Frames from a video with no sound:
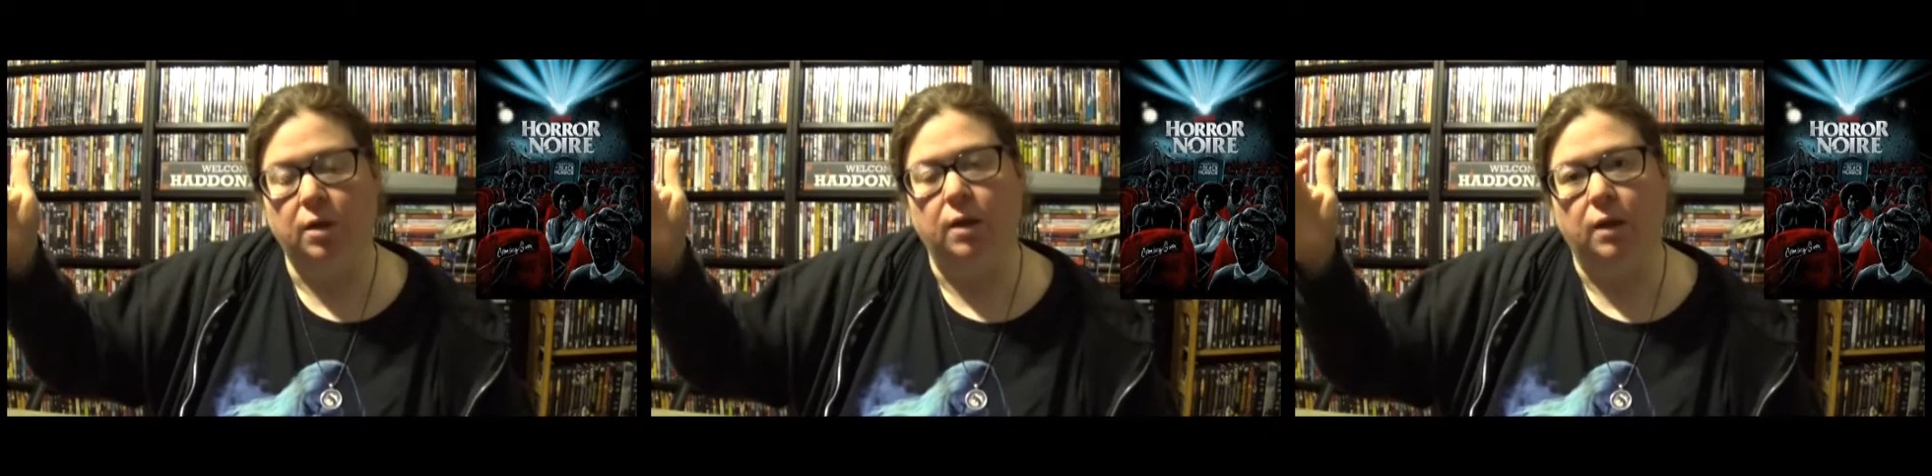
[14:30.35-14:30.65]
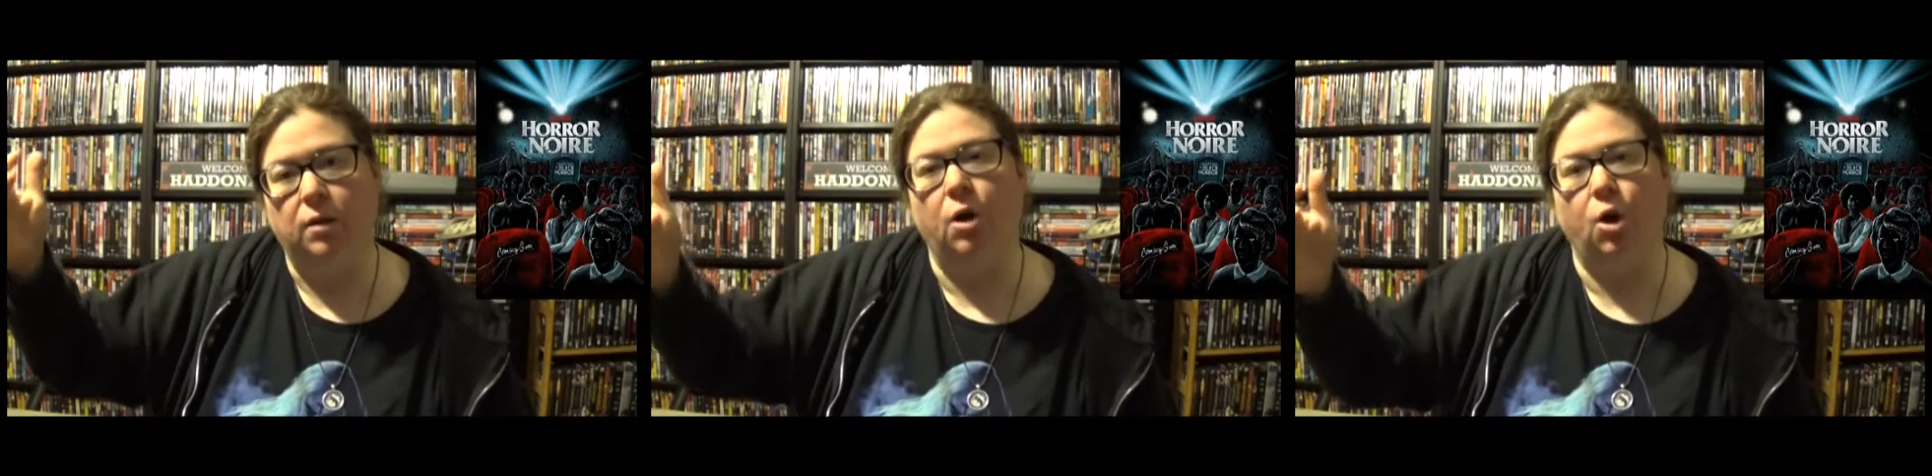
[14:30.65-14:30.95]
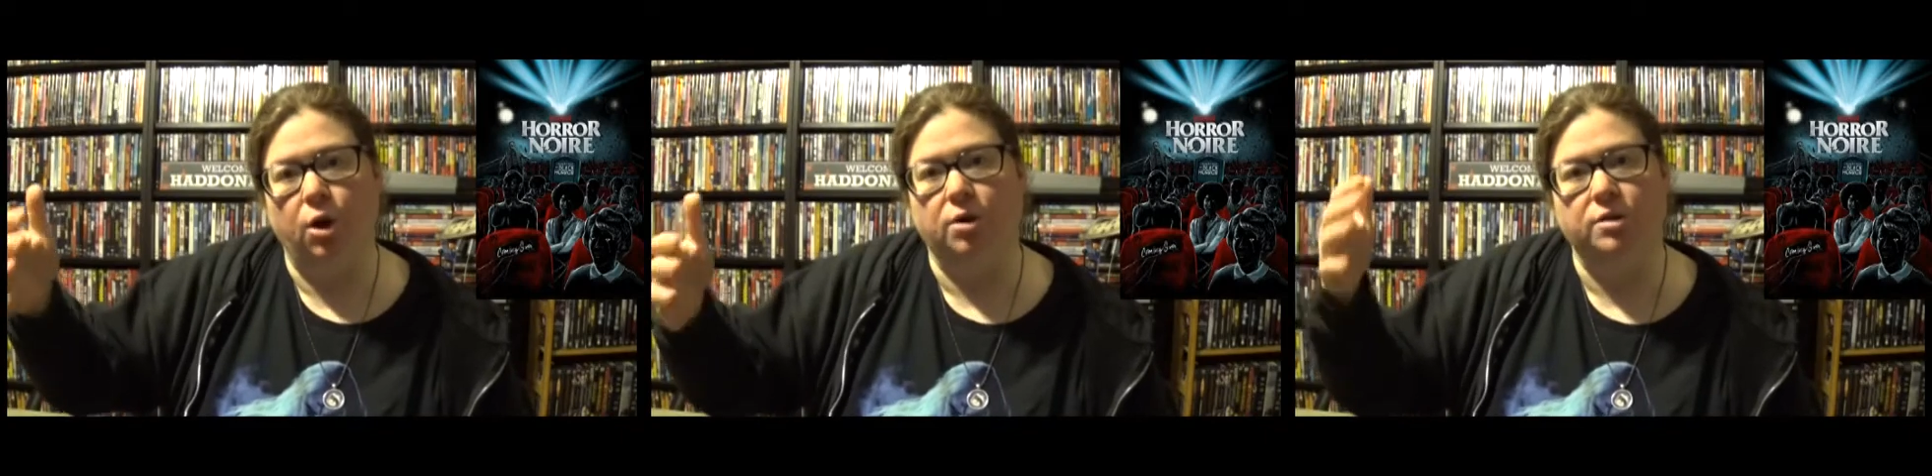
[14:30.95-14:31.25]
in
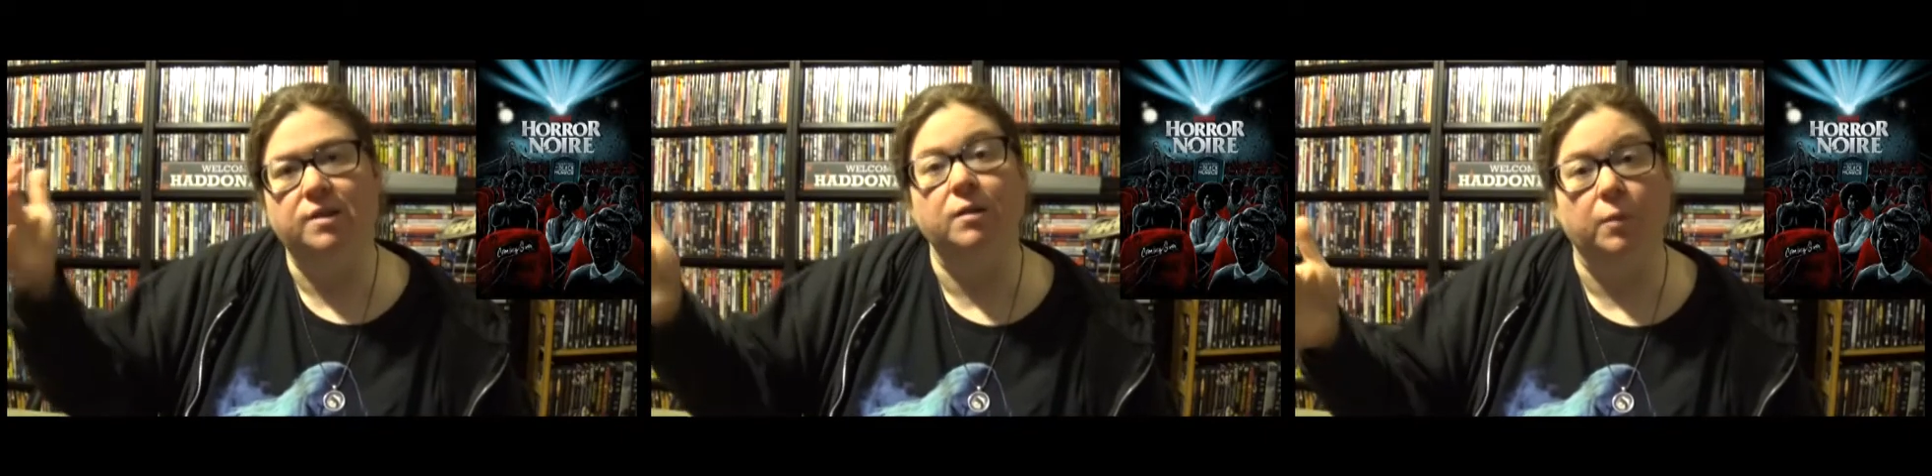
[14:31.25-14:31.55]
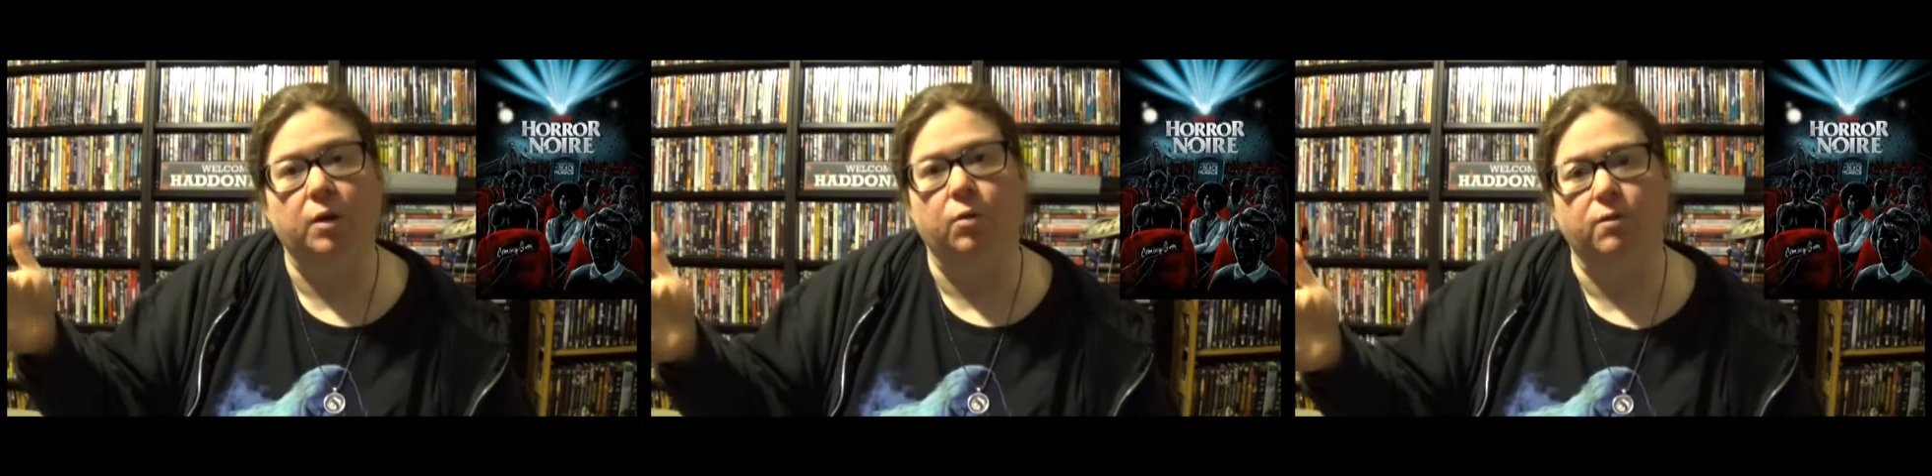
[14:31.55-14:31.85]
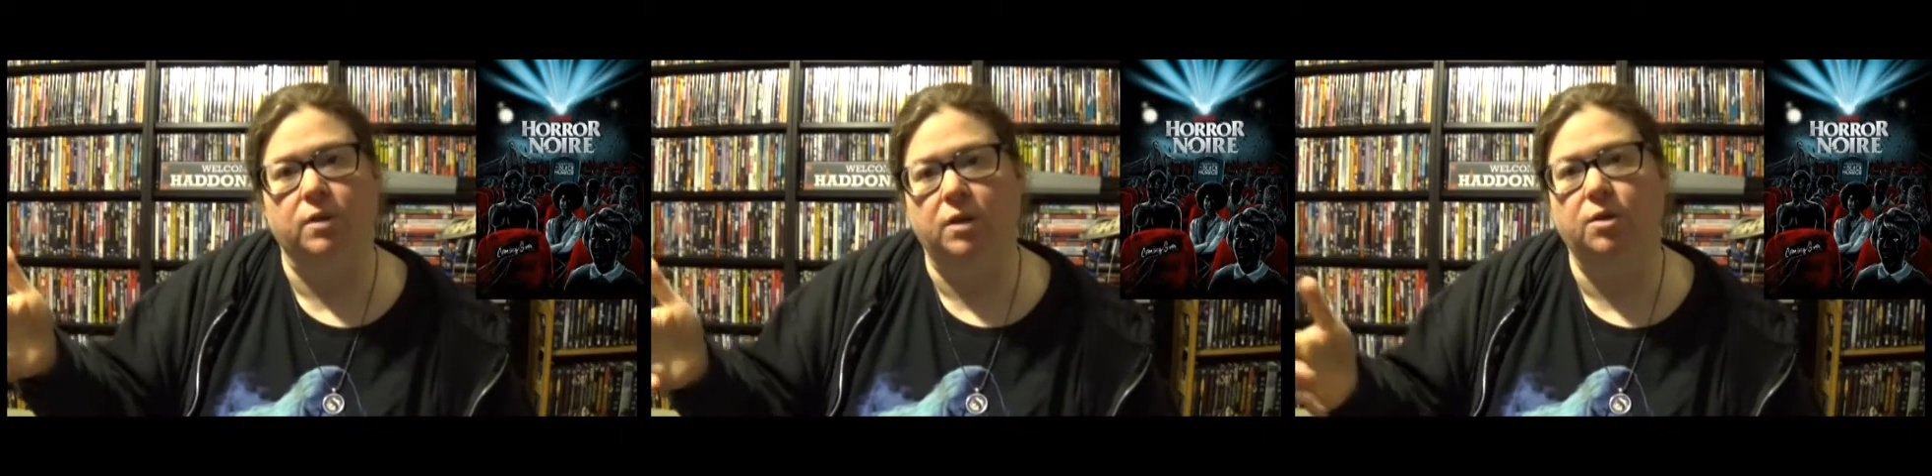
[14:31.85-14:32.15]
horror cinema over
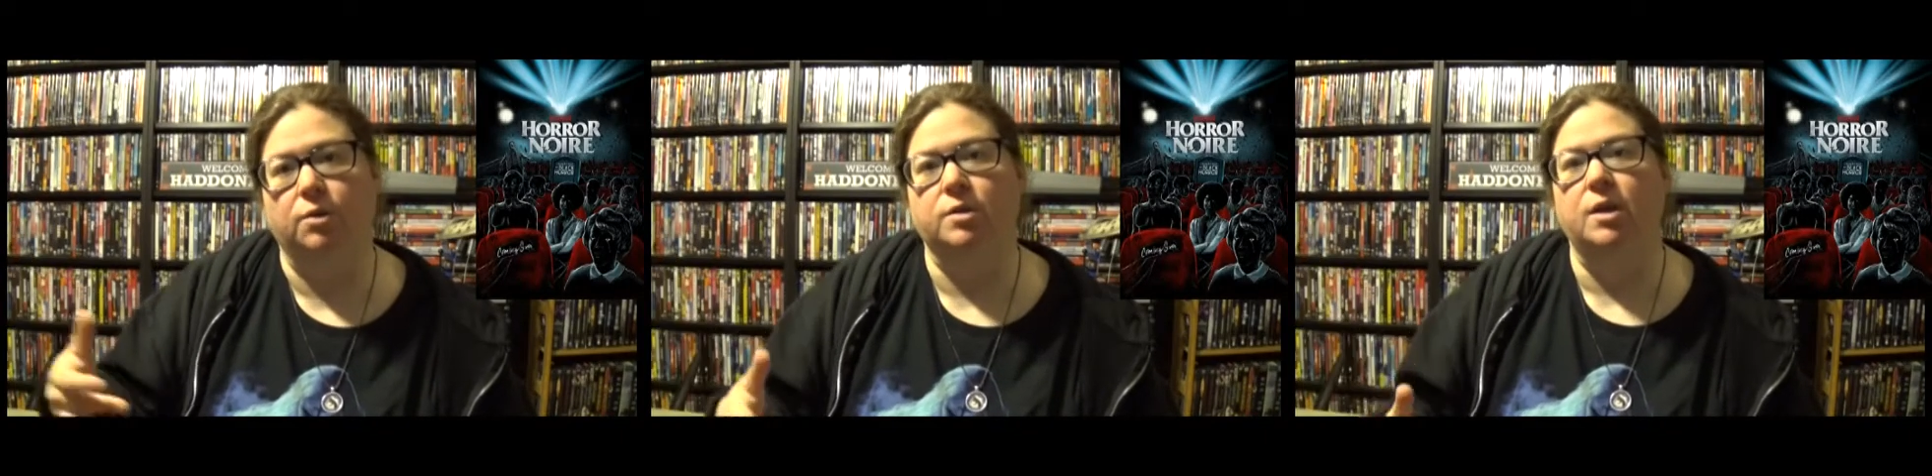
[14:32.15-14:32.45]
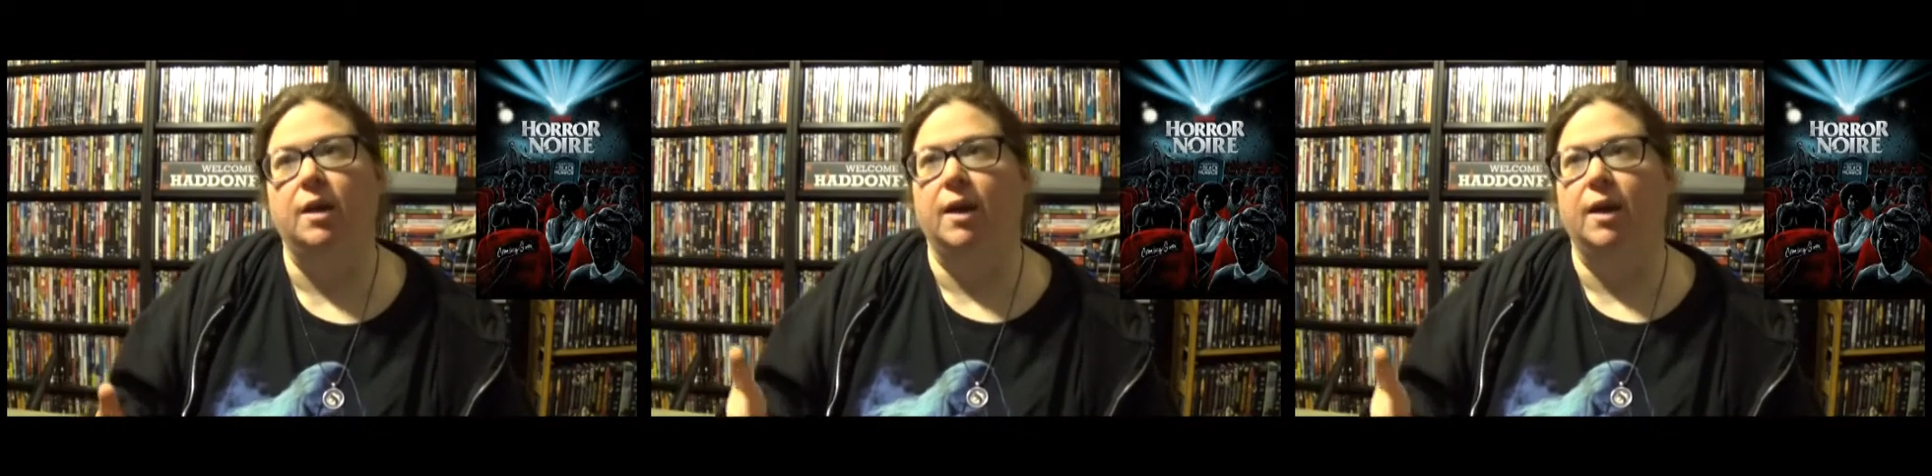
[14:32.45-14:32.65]
the years.